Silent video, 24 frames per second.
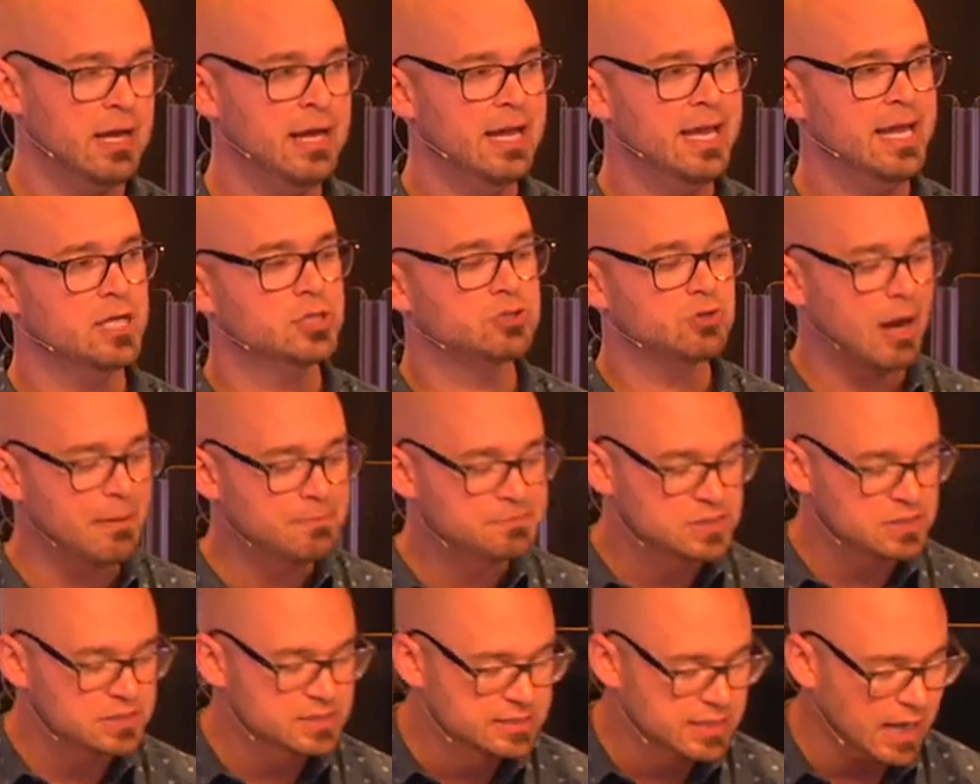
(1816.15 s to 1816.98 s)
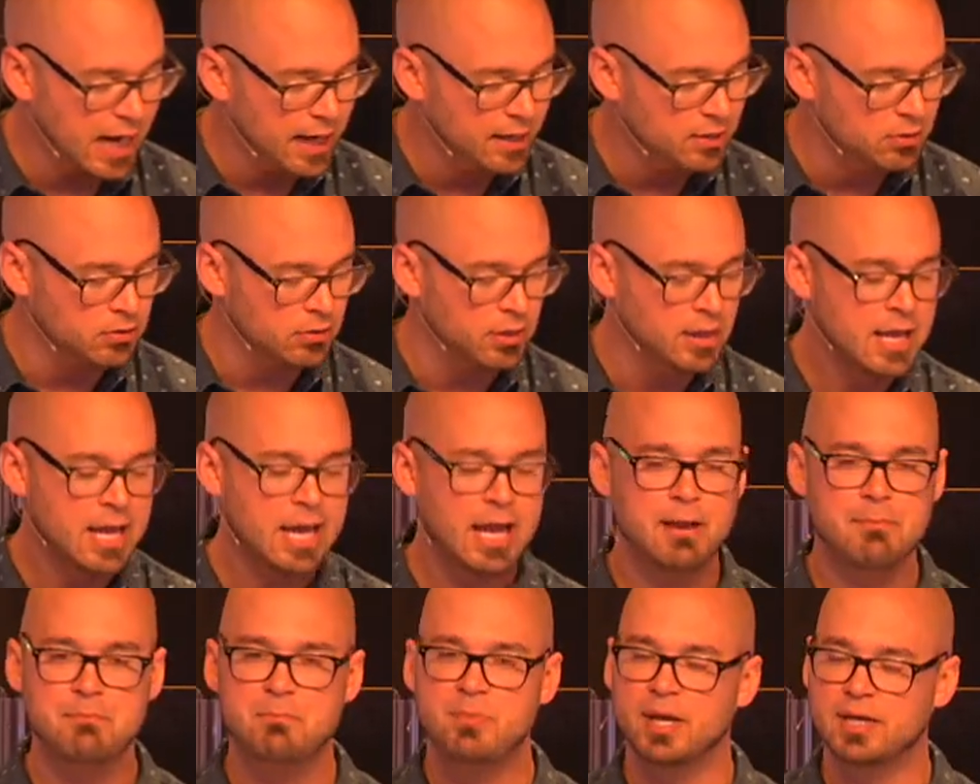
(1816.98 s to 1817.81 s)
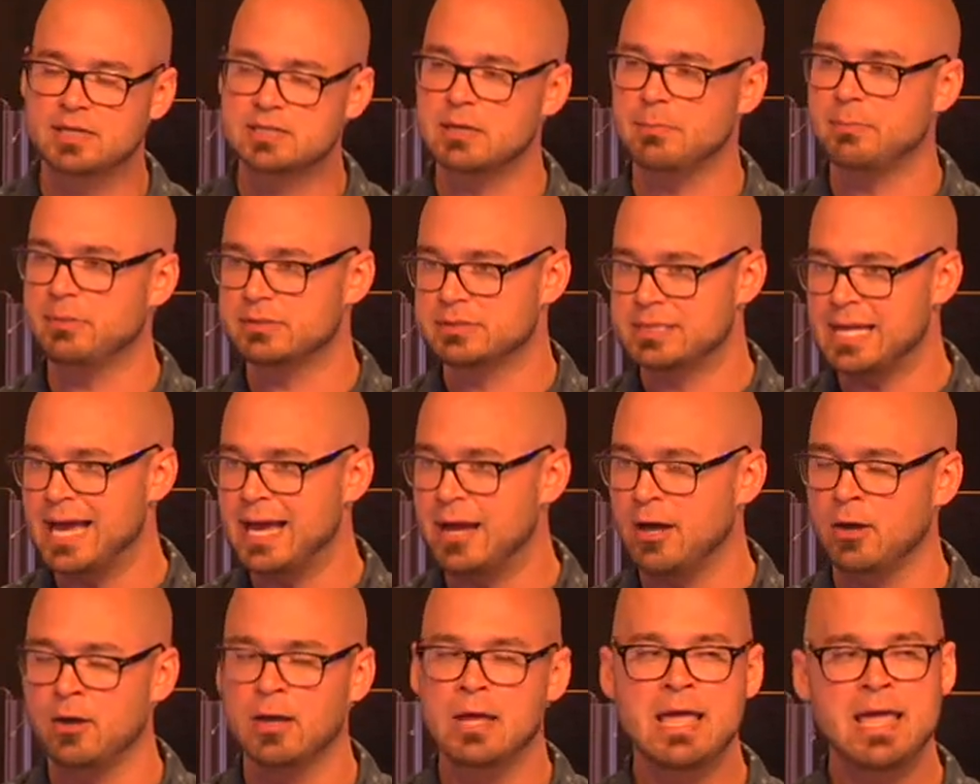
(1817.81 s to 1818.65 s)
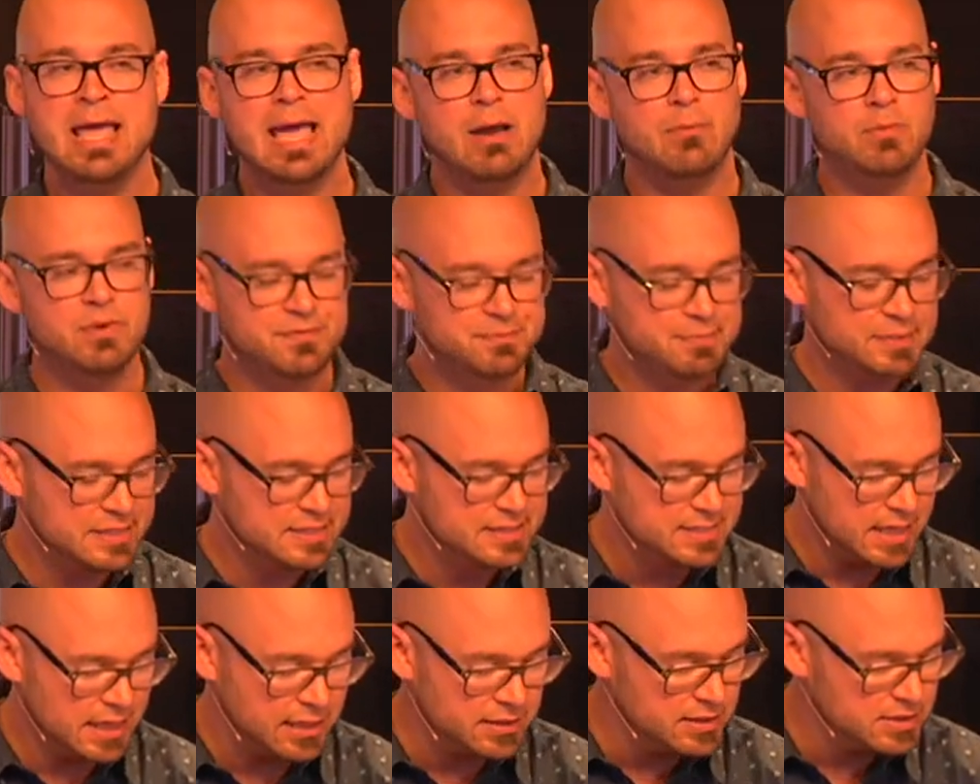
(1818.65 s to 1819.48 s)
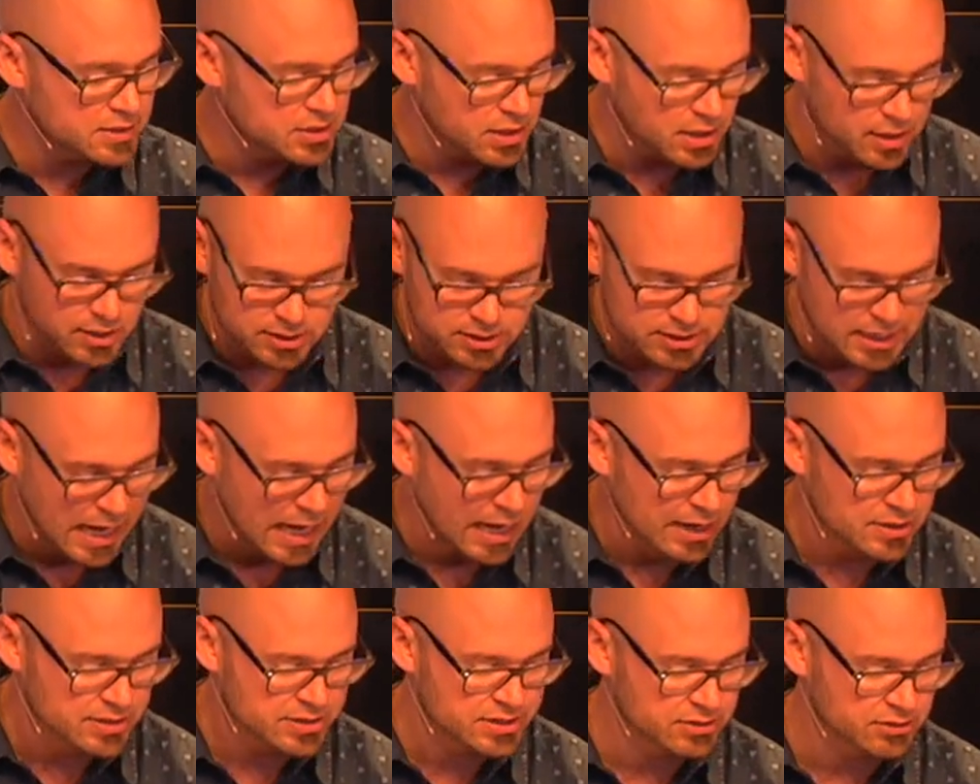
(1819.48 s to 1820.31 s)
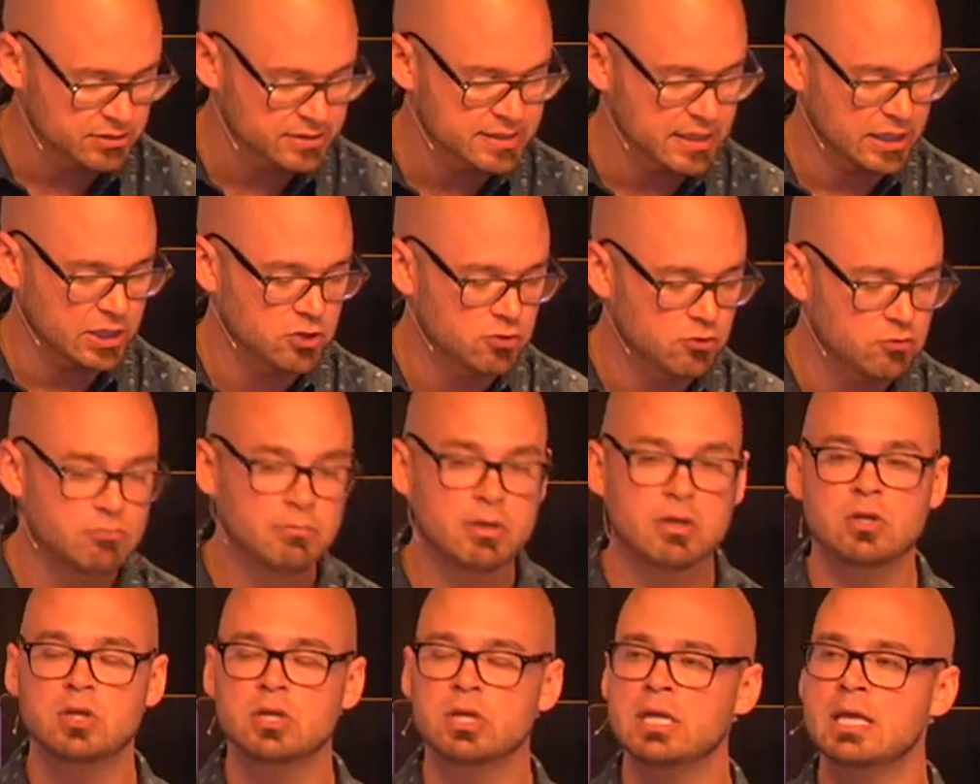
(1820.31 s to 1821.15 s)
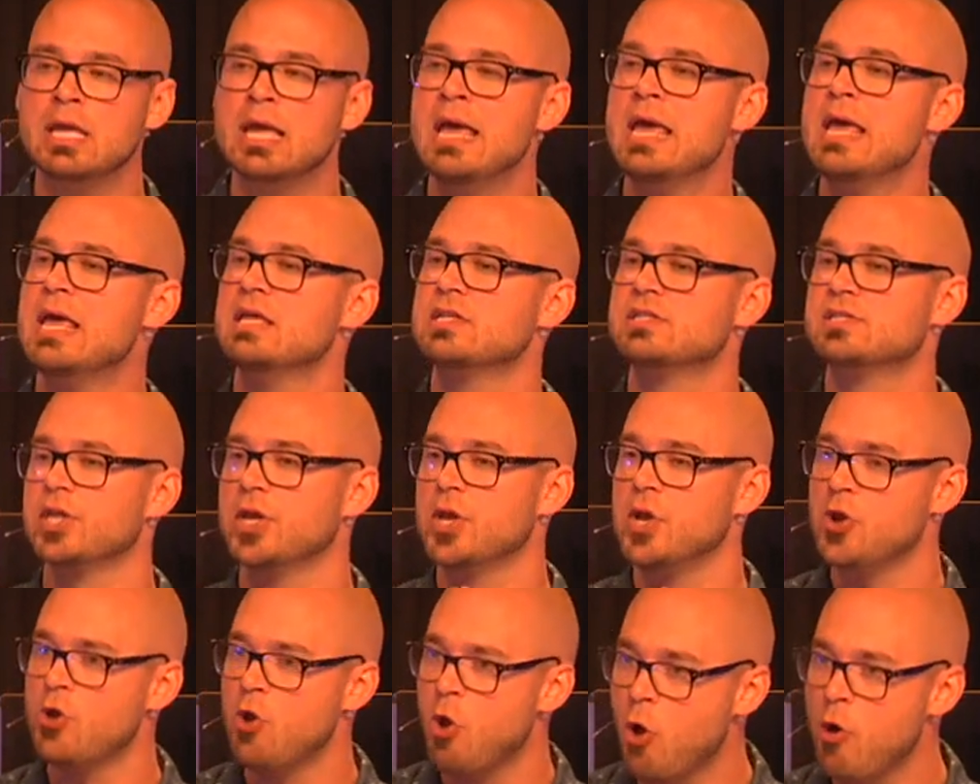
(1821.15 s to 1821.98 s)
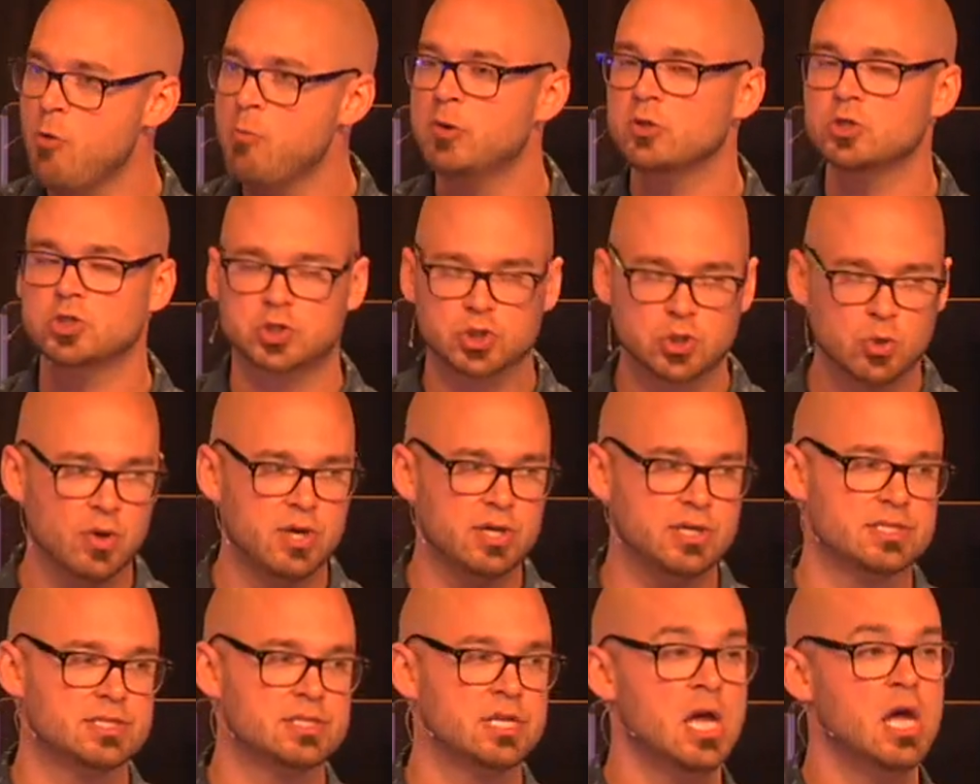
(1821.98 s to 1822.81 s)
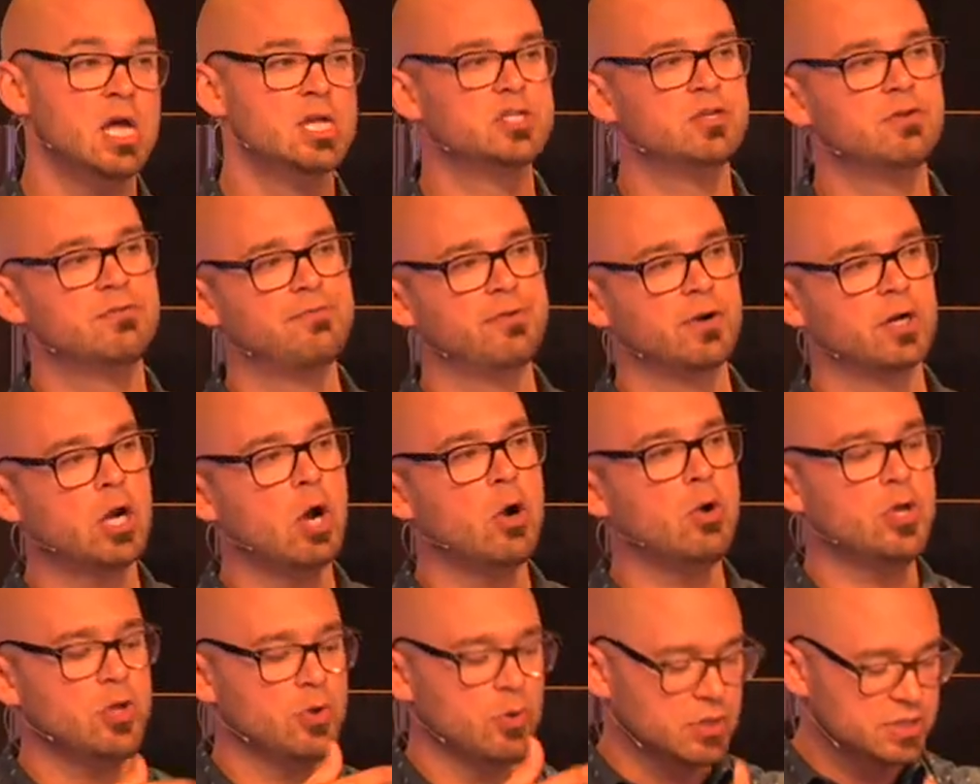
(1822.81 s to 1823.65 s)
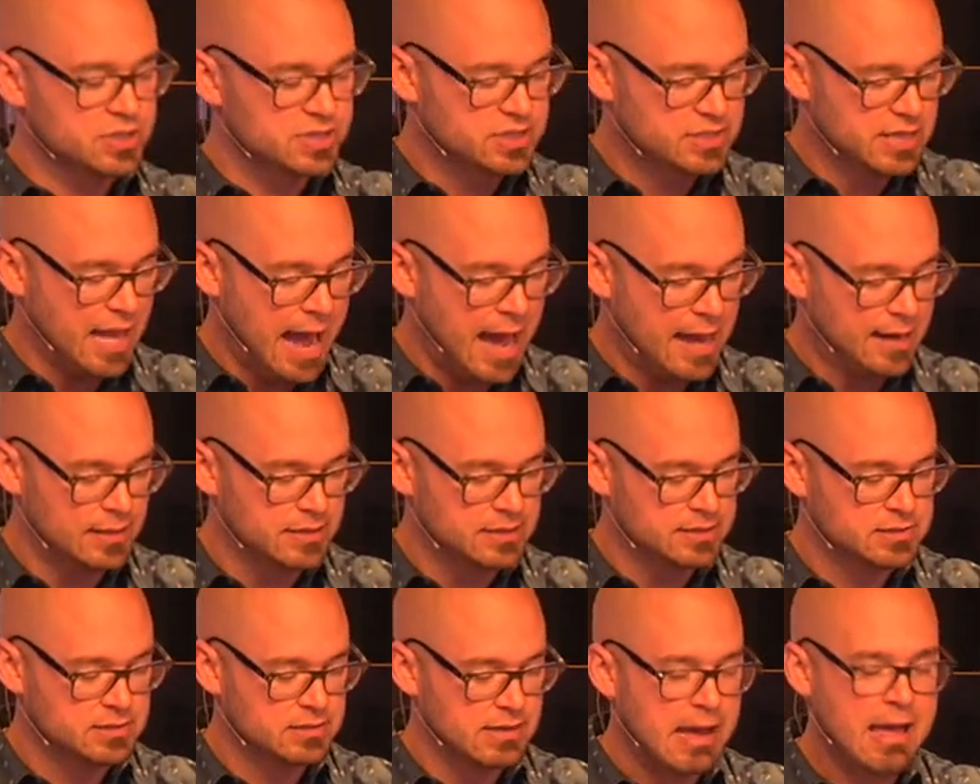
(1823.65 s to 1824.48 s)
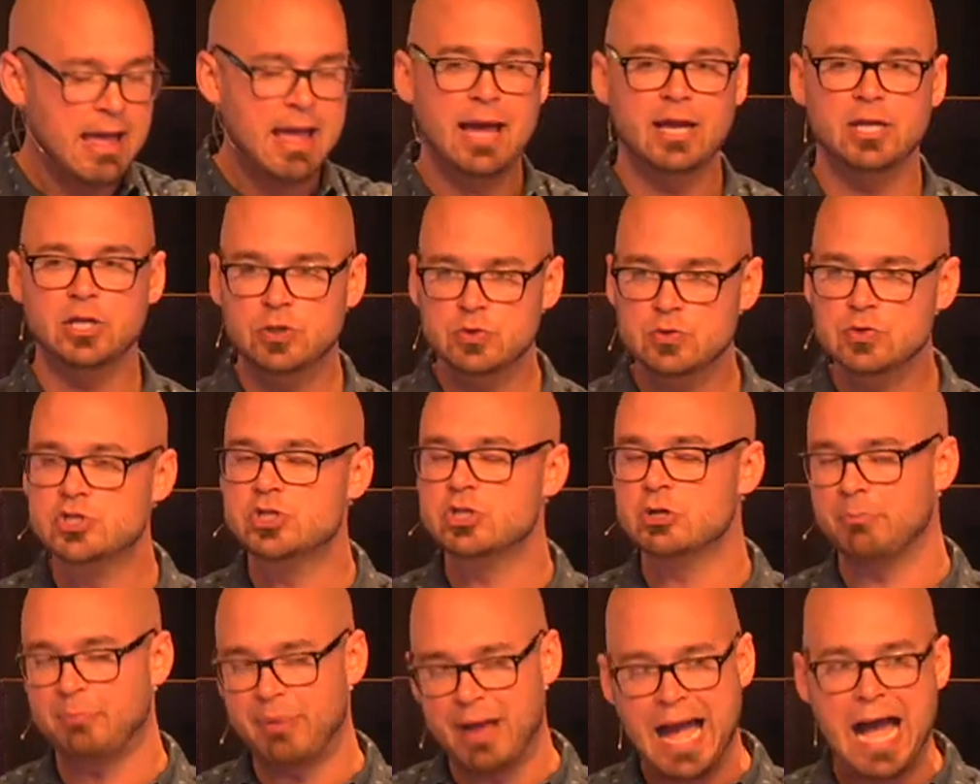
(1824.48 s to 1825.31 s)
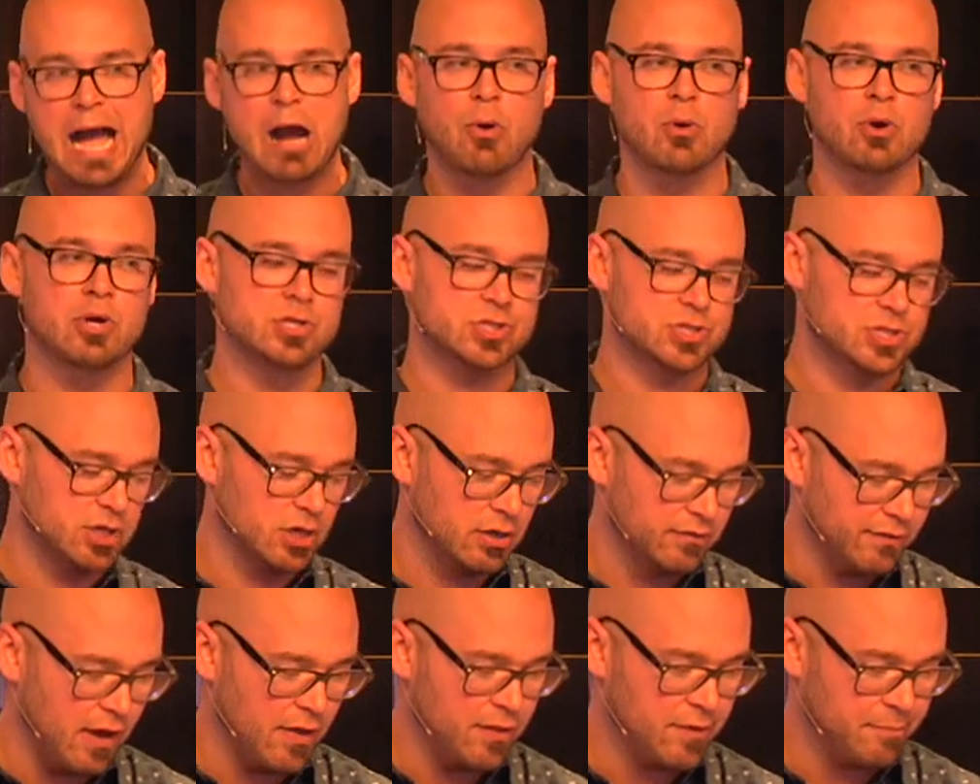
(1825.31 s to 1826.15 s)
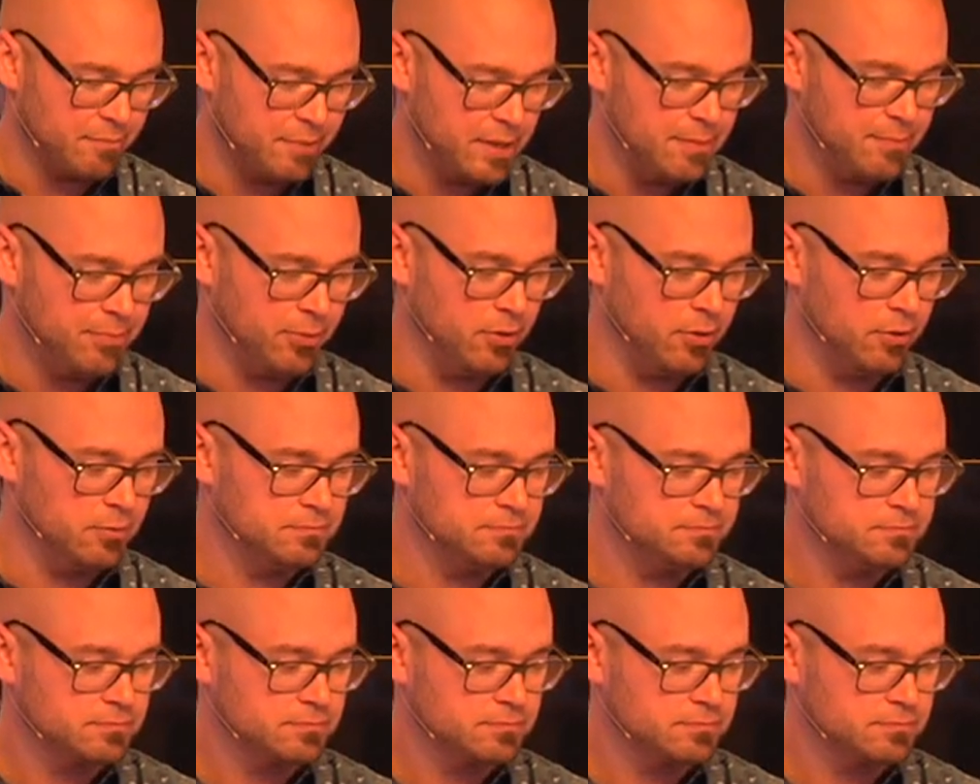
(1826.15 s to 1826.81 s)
He drops his title and picks up a towel. And we've been saying this entire series that humility is the noble choice to forgo your status and use your power to serve other people.